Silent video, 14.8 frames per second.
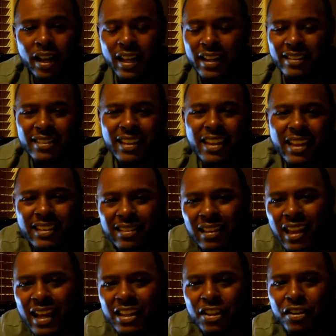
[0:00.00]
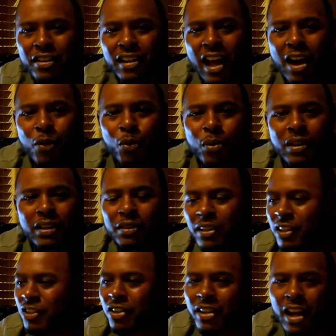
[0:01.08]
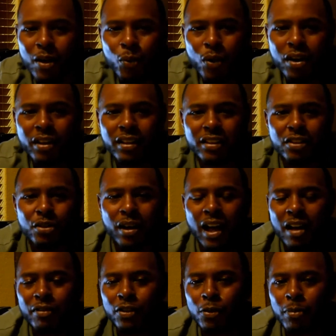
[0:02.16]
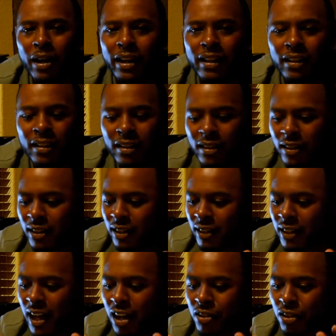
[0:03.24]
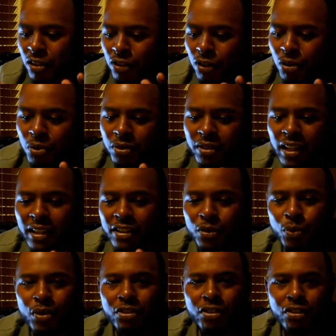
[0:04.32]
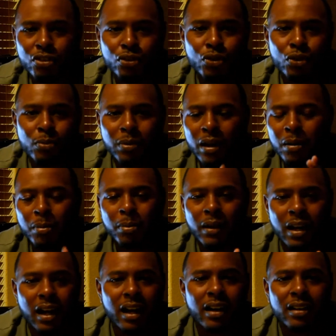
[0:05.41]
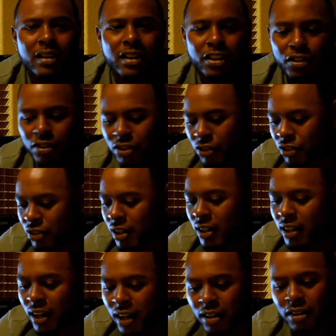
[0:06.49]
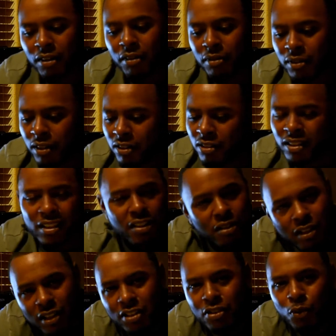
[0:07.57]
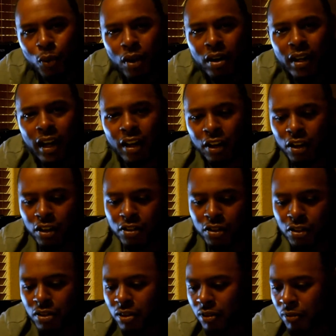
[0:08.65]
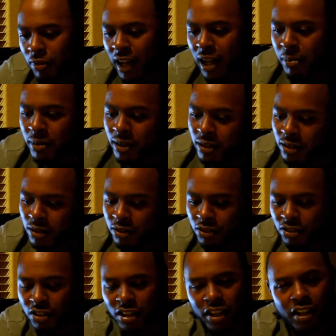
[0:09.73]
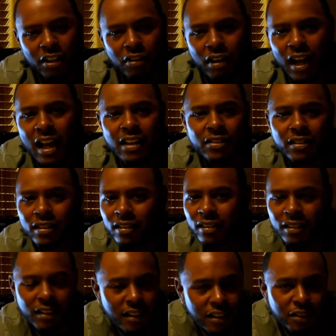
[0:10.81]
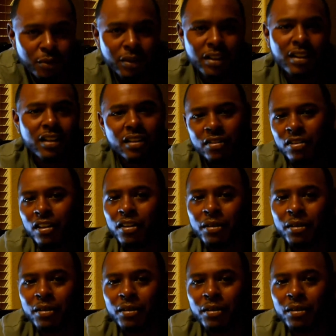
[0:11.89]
And it's like you're not working. You don't have nobody down your throat telling you what to do, blah, blah. You're just sitting there. You're getting your workout on. You're vibing. You're just cutting grass, and it is what it is.